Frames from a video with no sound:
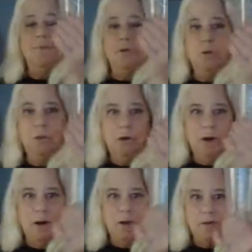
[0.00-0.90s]
you were
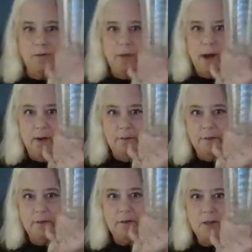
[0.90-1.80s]
in a
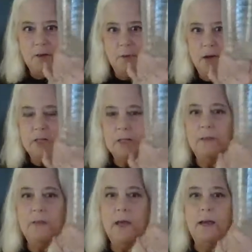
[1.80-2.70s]
survival
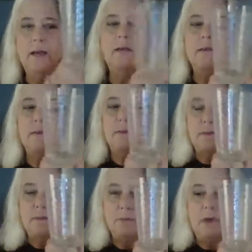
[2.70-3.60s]
situation, then this is
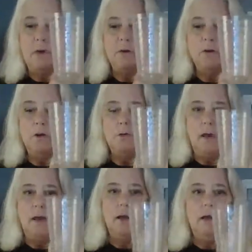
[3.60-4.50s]
something you could
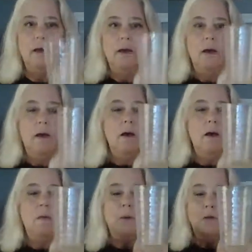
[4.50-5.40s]
drink.
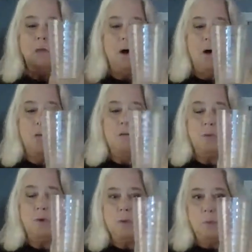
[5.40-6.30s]
But you always
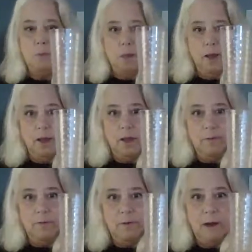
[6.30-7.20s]
want to boil it
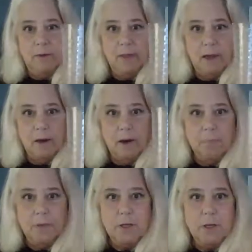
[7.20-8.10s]
if you have that
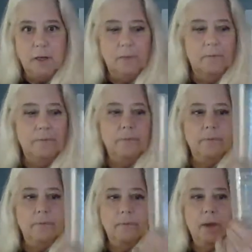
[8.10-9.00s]
option.
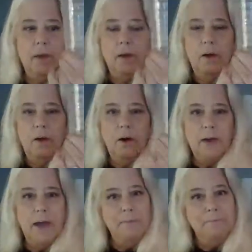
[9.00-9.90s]

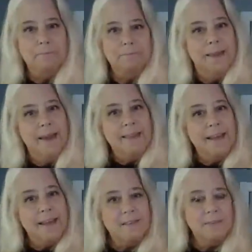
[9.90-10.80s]
Okay,
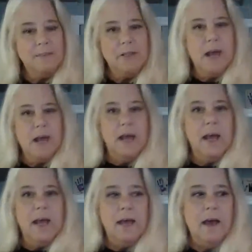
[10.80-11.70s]
that's it for
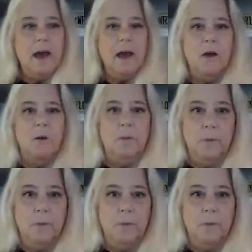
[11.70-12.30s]
today. I hope you